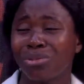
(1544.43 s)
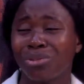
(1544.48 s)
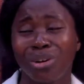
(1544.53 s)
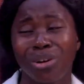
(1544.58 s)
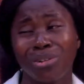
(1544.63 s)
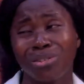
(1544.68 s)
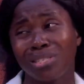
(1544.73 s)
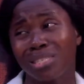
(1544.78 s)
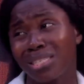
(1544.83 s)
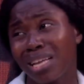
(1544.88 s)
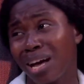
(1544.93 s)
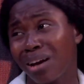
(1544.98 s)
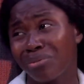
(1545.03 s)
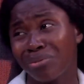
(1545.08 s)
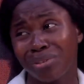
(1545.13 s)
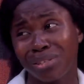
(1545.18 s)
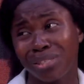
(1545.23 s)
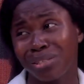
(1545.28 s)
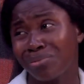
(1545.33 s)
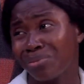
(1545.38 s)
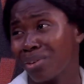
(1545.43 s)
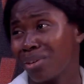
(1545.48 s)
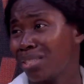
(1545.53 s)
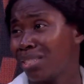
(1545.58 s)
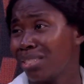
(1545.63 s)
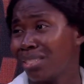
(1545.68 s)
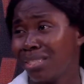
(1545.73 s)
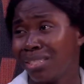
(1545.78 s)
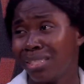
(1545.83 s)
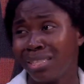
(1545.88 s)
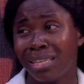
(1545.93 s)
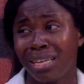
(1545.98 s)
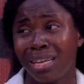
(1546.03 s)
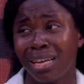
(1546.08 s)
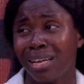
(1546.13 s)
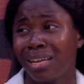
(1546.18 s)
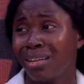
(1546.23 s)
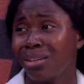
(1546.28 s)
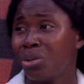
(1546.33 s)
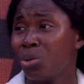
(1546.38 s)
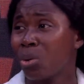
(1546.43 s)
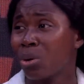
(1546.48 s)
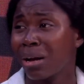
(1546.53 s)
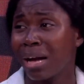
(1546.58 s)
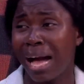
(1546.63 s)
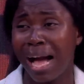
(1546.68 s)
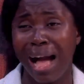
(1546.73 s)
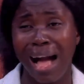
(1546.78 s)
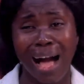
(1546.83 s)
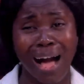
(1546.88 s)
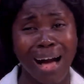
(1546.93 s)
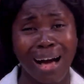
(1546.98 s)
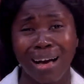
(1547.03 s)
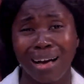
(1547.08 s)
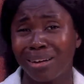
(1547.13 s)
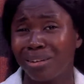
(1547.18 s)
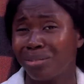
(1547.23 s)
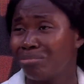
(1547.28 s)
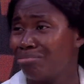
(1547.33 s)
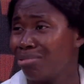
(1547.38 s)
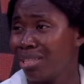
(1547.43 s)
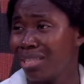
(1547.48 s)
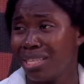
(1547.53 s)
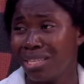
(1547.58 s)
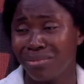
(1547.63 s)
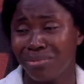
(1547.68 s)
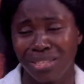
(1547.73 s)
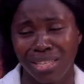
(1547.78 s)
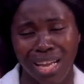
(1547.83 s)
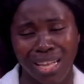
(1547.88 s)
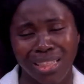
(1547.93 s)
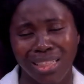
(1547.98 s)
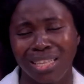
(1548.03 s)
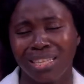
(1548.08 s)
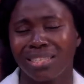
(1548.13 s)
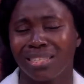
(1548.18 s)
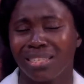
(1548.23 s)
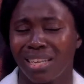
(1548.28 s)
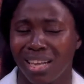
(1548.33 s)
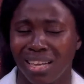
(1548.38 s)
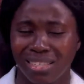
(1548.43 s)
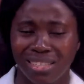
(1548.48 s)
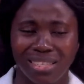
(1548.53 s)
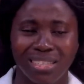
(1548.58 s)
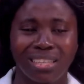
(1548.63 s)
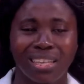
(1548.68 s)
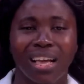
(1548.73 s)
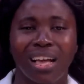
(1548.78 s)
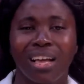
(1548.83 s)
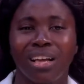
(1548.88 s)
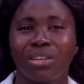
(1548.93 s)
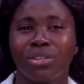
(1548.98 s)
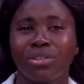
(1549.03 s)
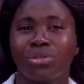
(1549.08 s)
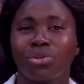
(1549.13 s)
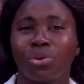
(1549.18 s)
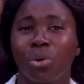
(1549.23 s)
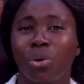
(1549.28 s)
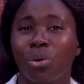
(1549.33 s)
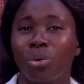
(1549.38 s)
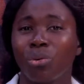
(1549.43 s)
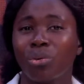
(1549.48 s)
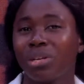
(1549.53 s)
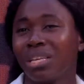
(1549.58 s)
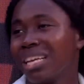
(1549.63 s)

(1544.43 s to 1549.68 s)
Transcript: All these are funny local beliefs and things, yes. So